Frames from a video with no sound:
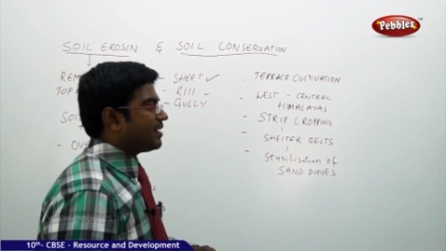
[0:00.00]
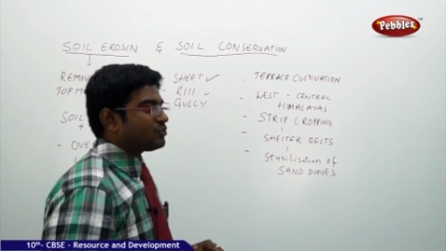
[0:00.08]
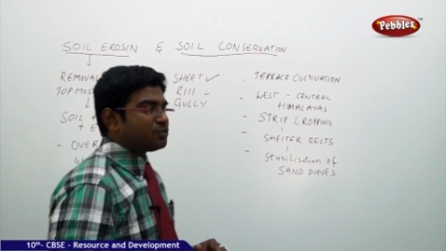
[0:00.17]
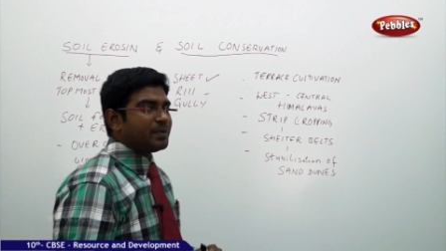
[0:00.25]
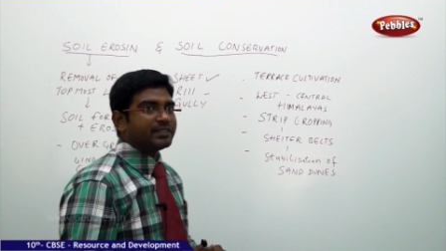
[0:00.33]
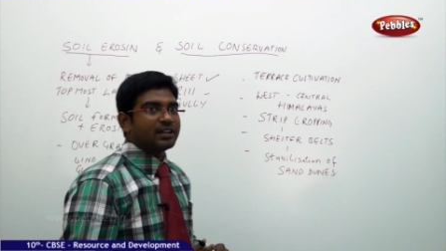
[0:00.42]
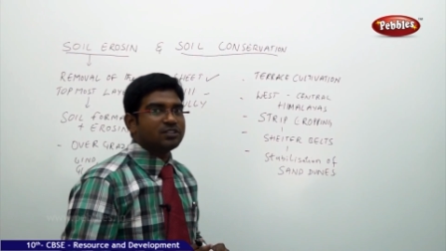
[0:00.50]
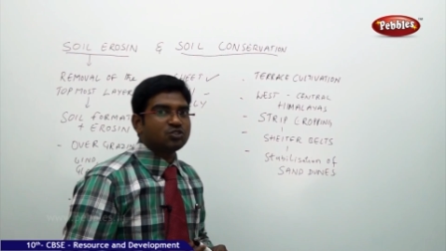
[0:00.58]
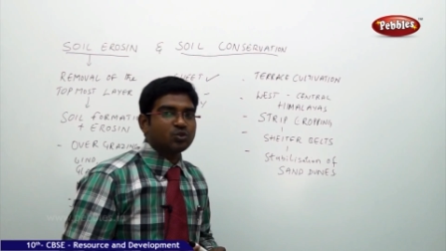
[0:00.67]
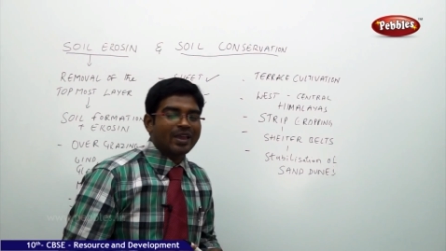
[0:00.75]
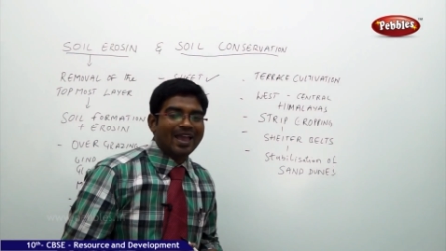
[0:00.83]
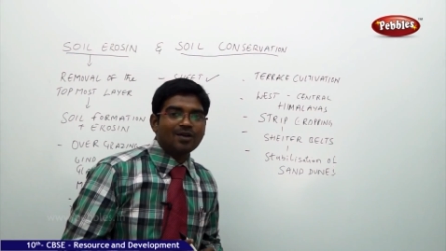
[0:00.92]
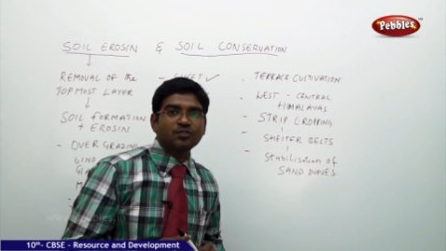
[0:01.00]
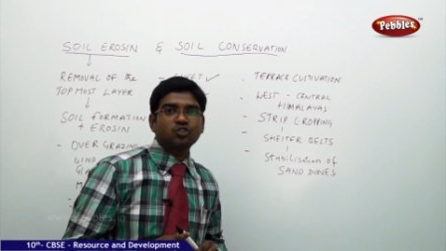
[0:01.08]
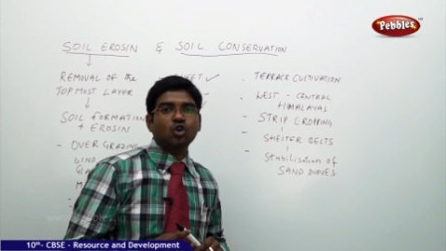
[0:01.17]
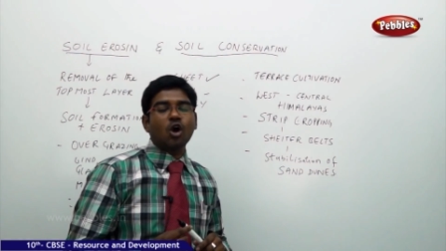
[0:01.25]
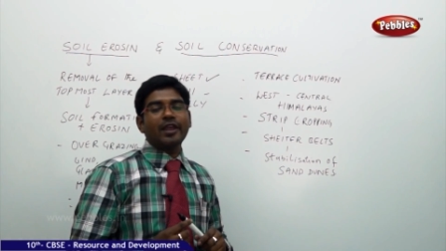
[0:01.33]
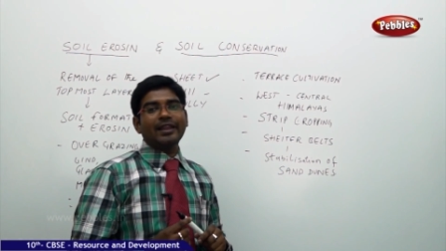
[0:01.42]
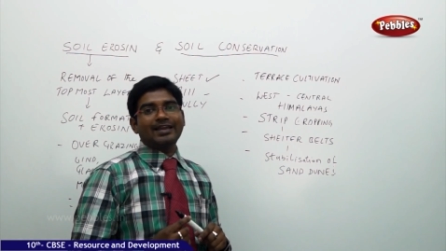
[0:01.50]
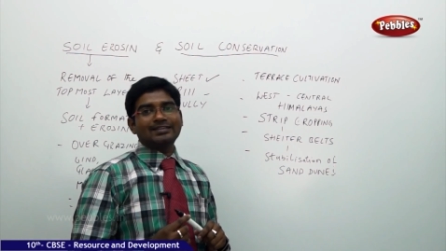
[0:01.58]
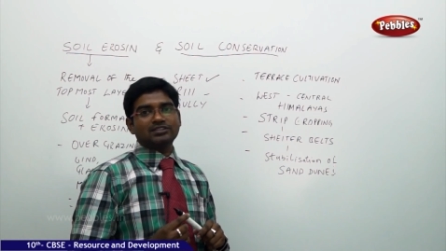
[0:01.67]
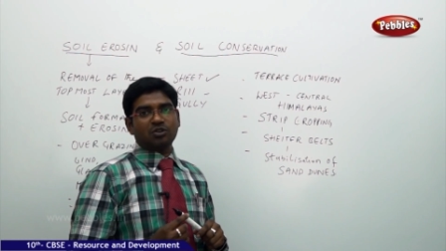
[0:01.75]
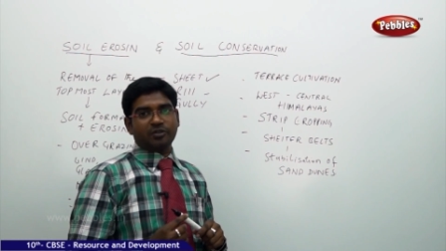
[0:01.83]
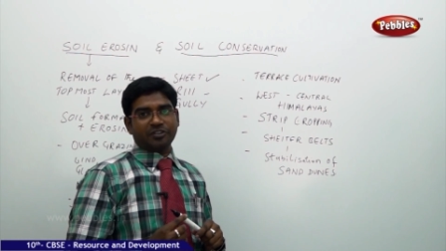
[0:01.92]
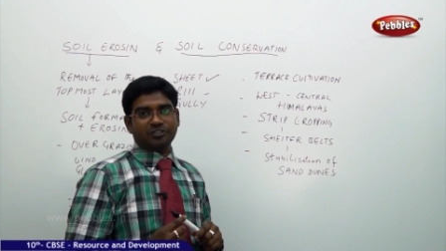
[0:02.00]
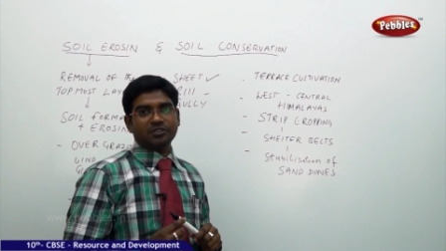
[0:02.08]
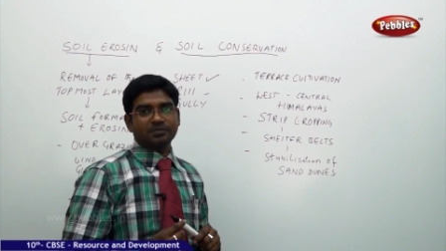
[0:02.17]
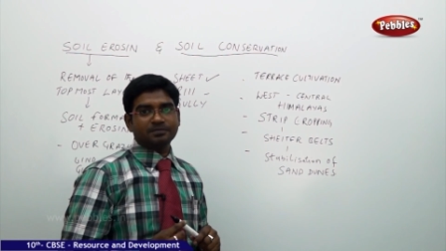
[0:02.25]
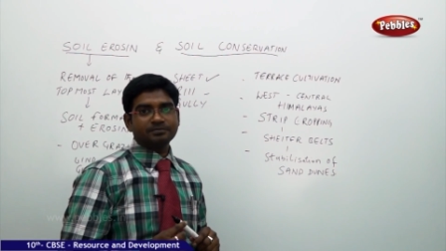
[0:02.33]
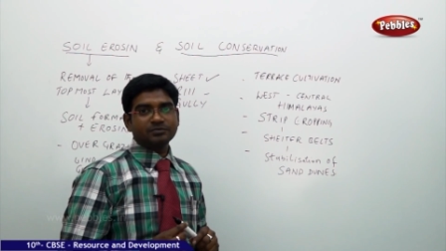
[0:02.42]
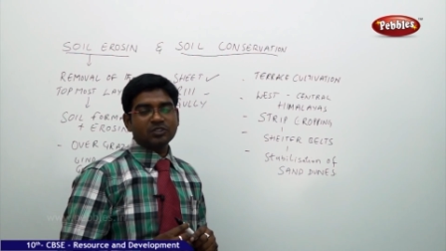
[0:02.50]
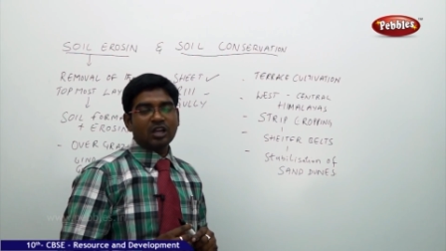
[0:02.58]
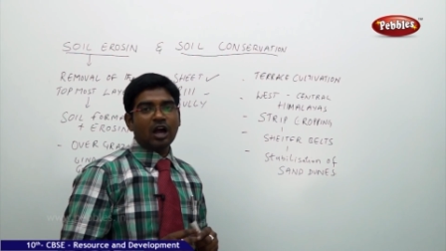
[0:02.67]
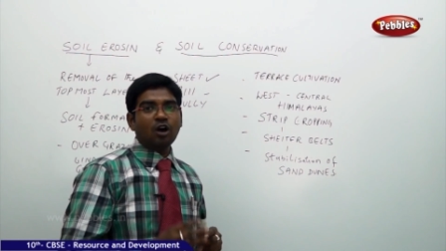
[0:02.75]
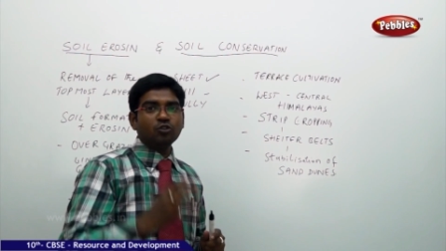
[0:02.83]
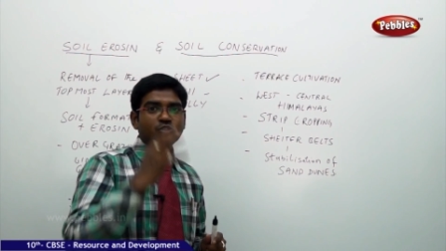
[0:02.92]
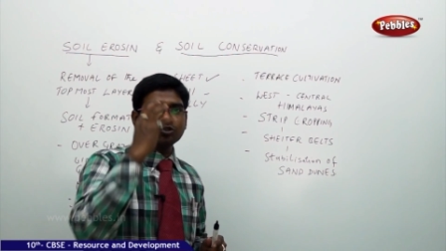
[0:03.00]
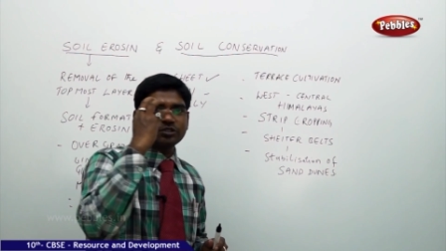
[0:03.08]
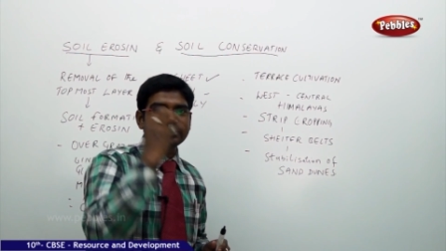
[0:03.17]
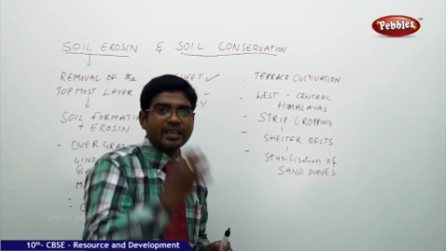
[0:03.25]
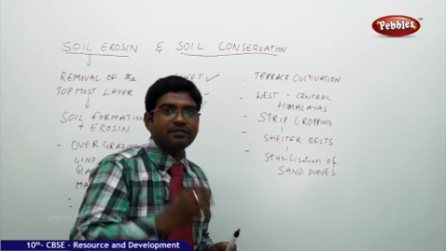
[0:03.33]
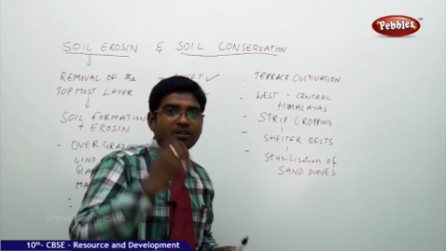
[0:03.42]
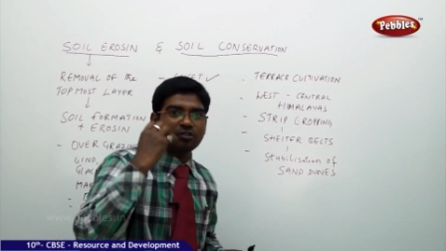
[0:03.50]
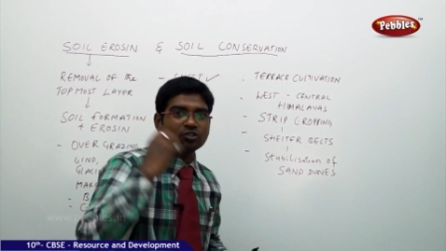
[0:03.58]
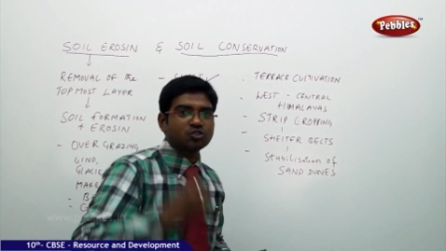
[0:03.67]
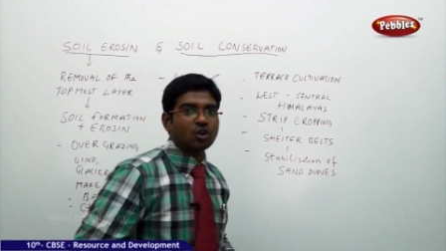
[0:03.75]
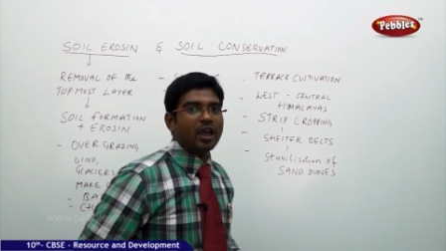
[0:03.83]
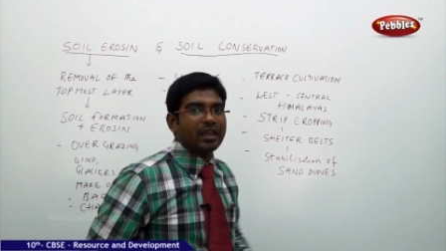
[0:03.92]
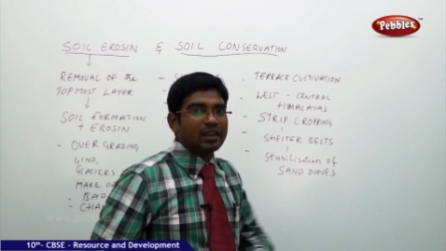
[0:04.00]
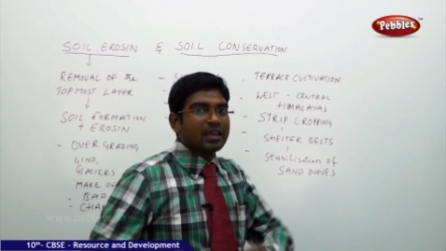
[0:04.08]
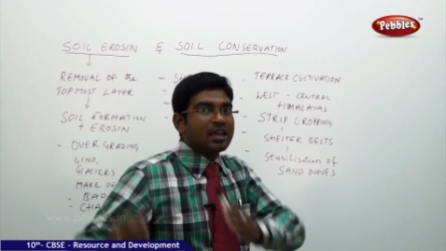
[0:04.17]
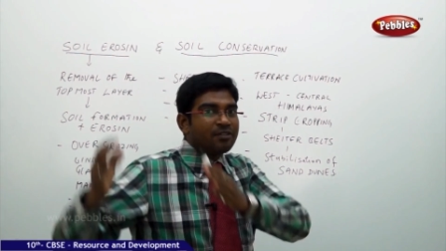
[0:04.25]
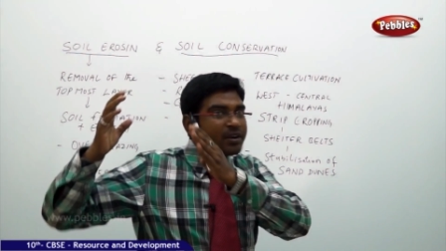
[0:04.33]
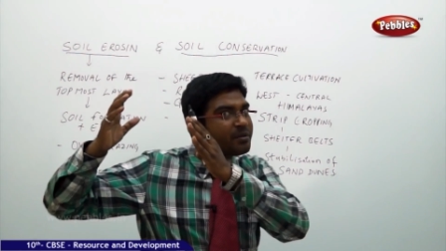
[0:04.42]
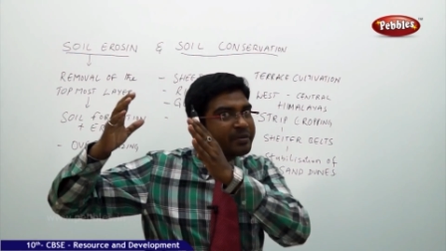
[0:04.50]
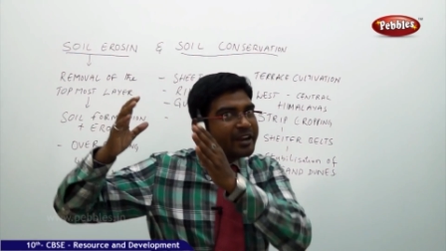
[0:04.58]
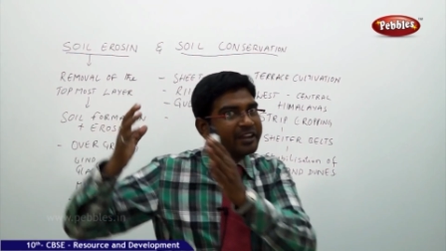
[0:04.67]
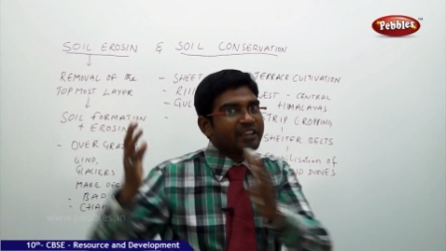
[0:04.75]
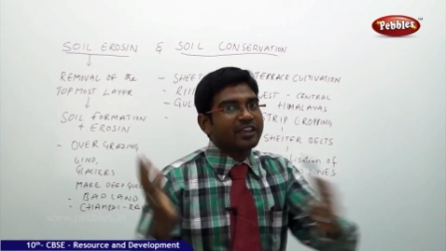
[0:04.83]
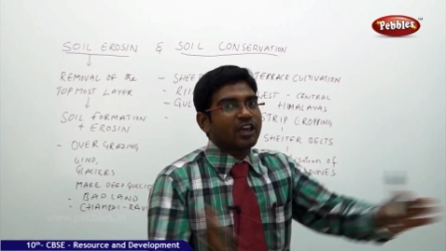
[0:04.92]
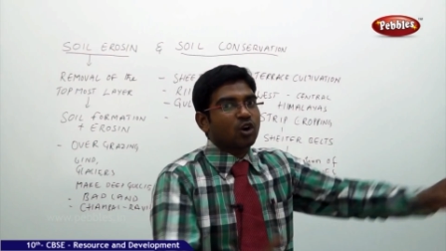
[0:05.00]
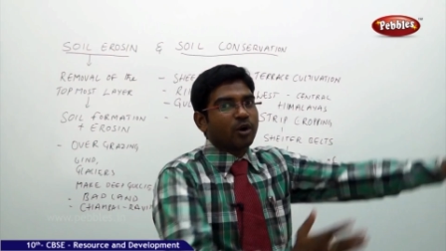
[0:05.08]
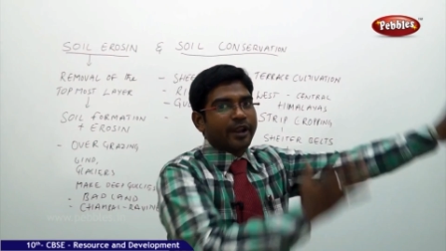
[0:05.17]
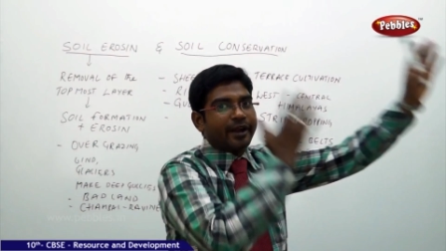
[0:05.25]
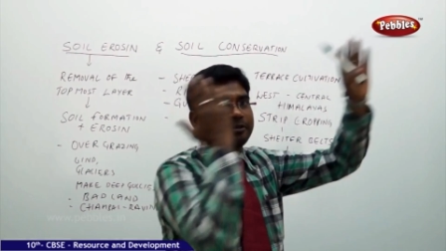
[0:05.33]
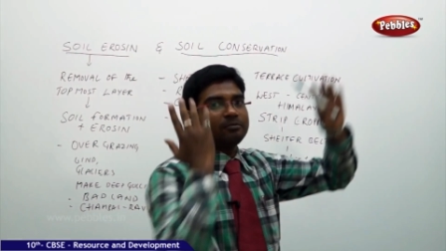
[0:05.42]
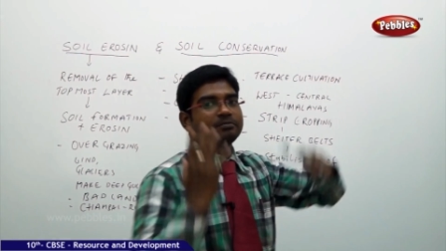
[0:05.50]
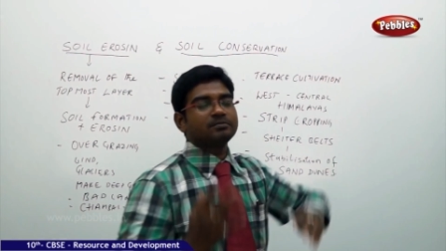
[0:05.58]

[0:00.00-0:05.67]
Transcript: best methods to have soil conservation how to save our soil from getting eroded